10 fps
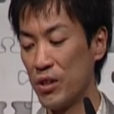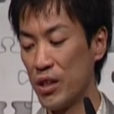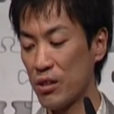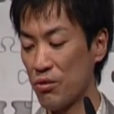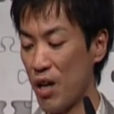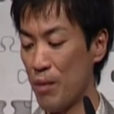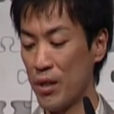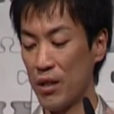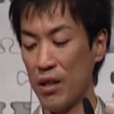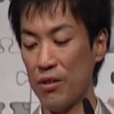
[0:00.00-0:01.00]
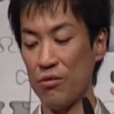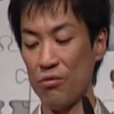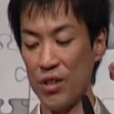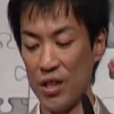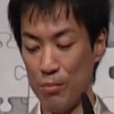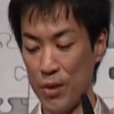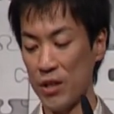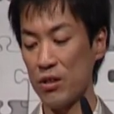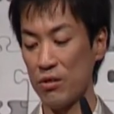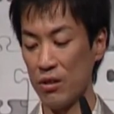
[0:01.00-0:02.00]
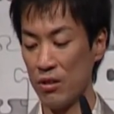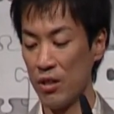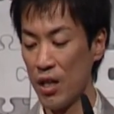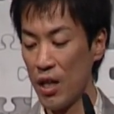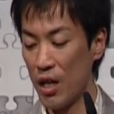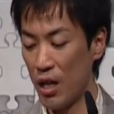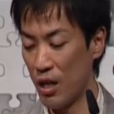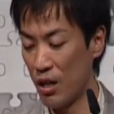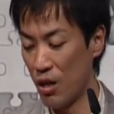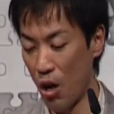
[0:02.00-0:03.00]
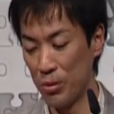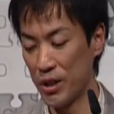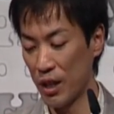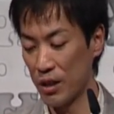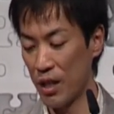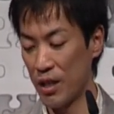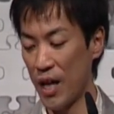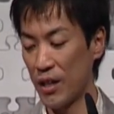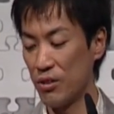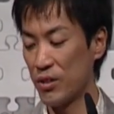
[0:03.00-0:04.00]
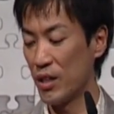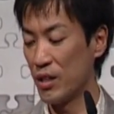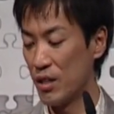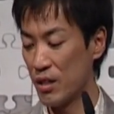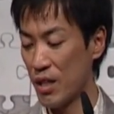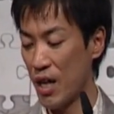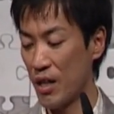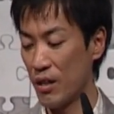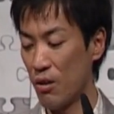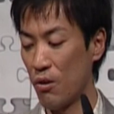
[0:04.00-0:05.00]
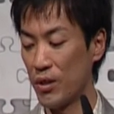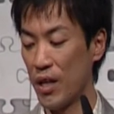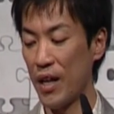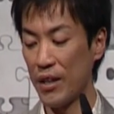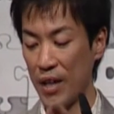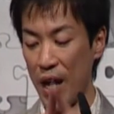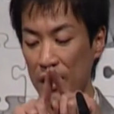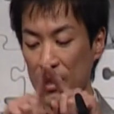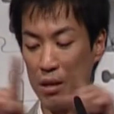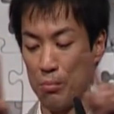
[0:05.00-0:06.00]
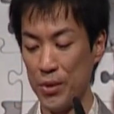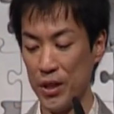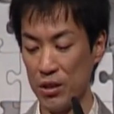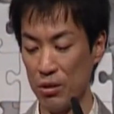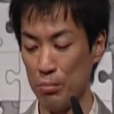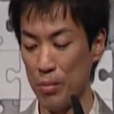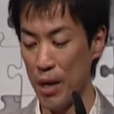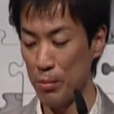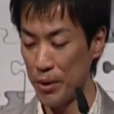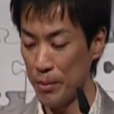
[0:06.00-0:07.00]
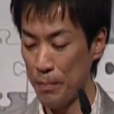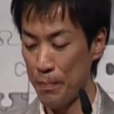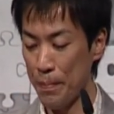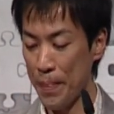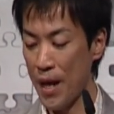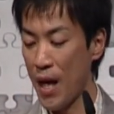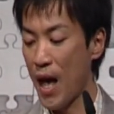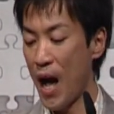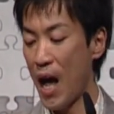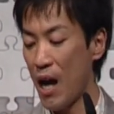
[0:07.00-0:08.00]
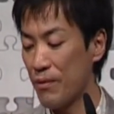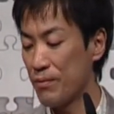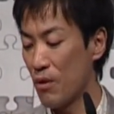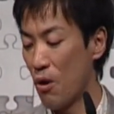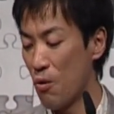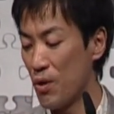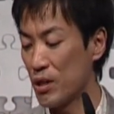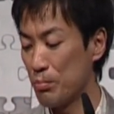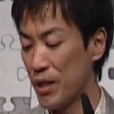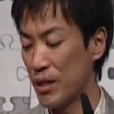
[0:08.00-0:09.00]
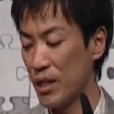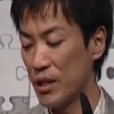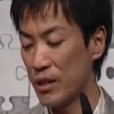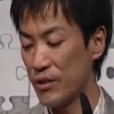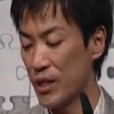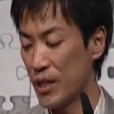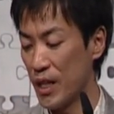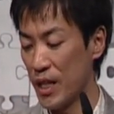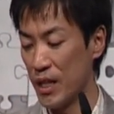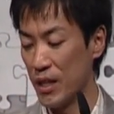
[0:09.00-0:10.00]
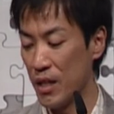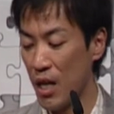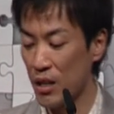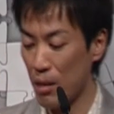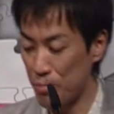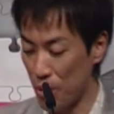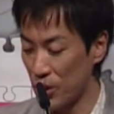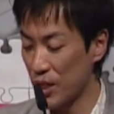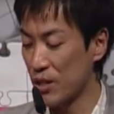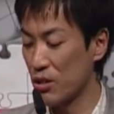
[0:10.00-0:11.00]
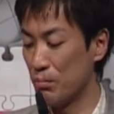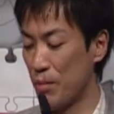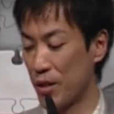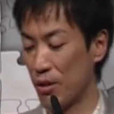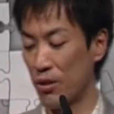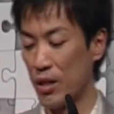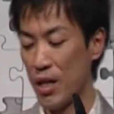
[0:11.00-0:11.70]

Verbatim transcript: describing a three-dimensional uh, object that you can design on a rectangular piece of paper. I have always been interested in the projection method,